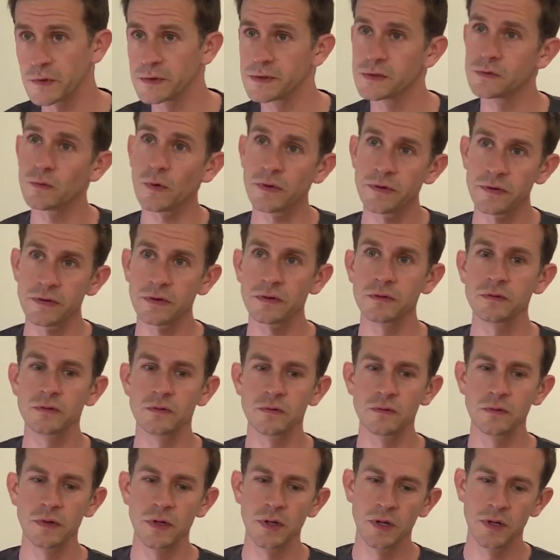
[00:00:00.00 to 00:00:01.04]
because it's one thing
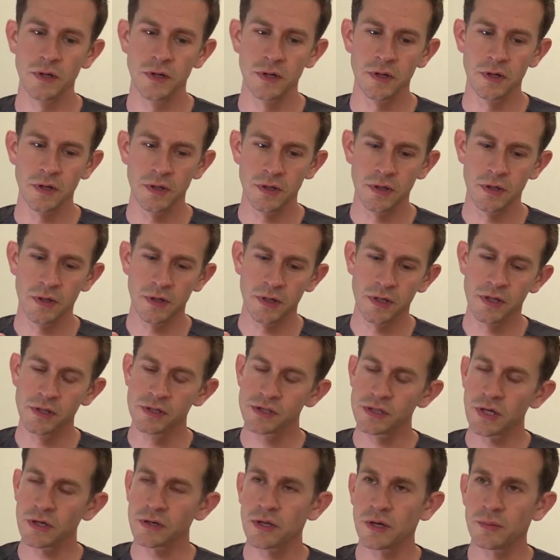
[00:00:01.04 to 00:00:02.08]
to
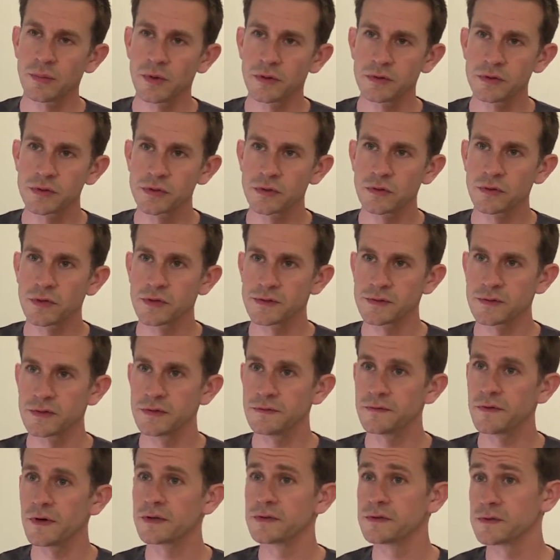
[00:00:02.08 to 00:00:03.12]
inject them and show there's an
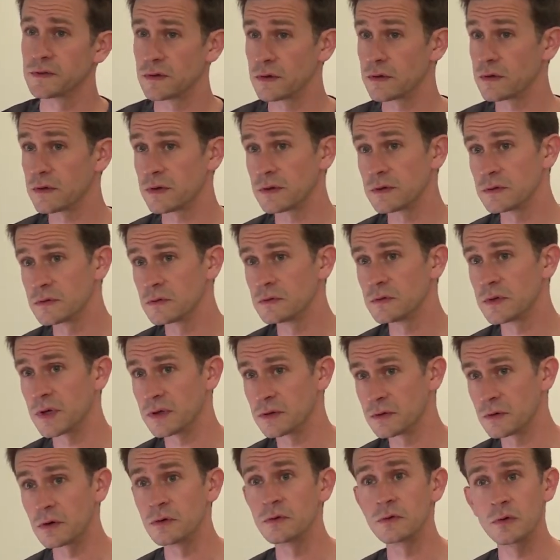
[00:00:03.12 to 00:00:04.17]
effect, it's another thing to
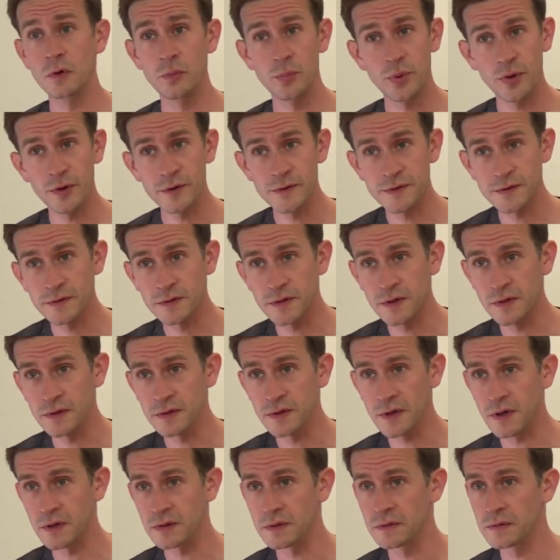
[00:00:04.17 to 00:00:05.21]
then go into a person
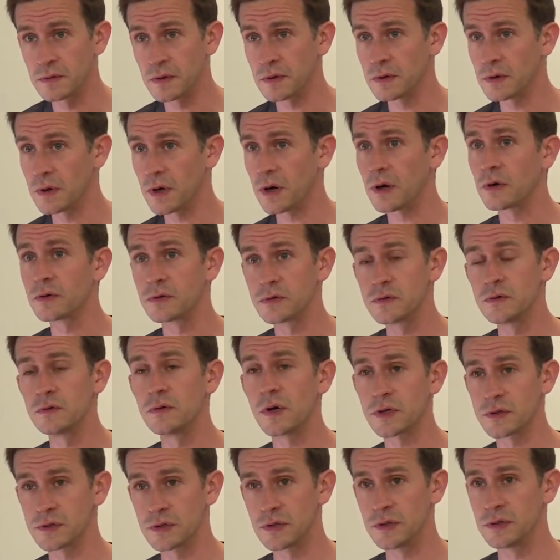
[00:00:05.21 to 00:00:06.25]
and, and how do you
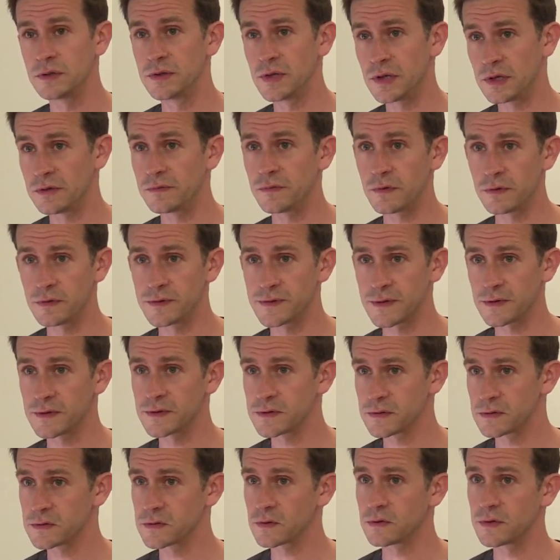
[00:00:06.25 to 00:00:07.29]
actually deliver the
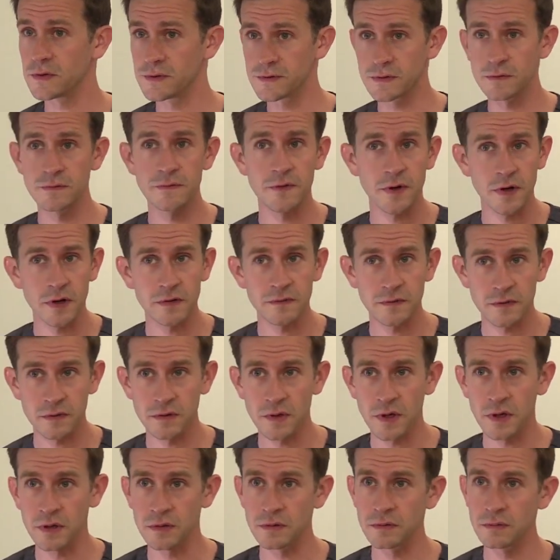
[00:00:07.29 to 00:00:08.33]
cells so they survive and,
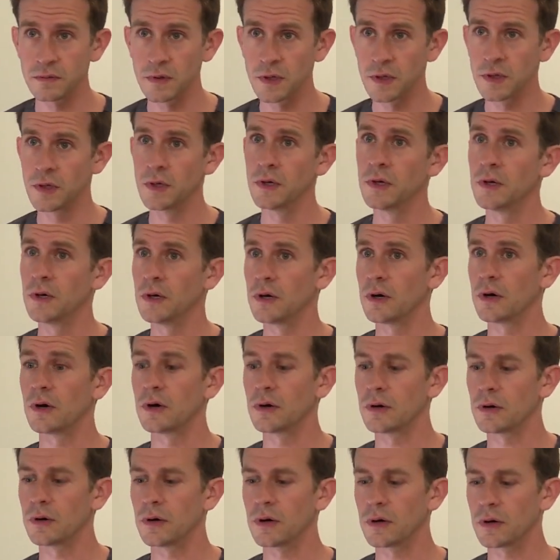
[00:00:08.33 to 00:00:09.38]
and
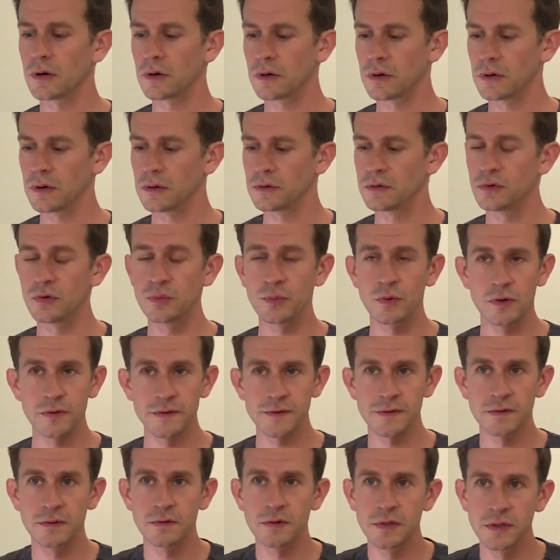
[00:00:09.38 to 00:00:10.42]
are, are
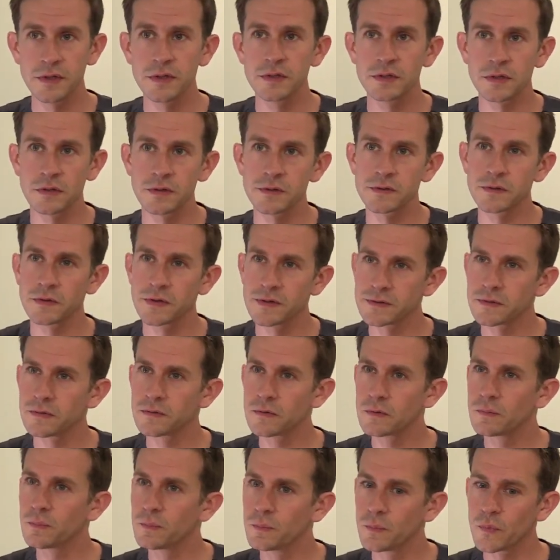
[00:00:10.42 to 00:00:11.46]
numerous in the lesion. So there's a
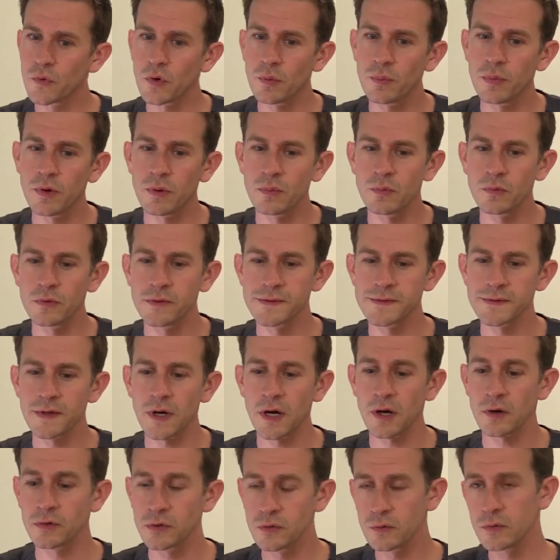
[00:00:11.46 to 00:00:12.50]
problem with
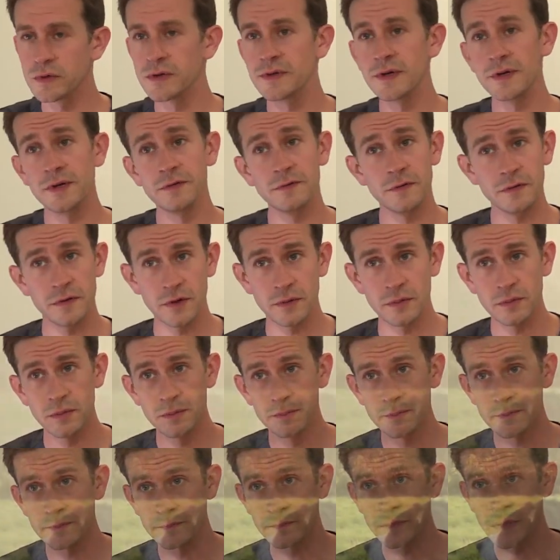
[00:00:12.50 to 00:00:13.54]
how do we deliver
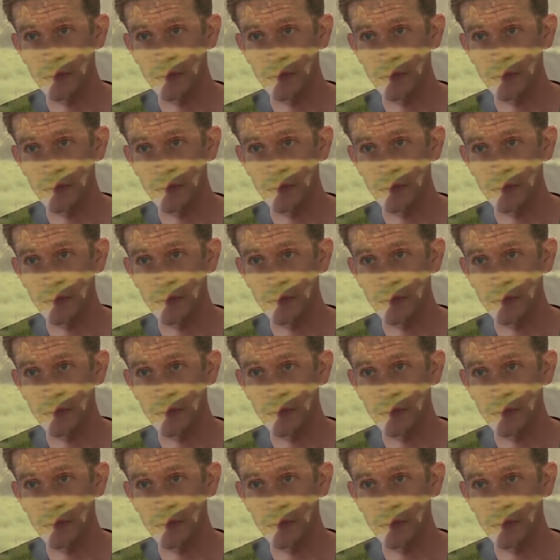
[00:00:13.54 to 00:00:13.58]
them.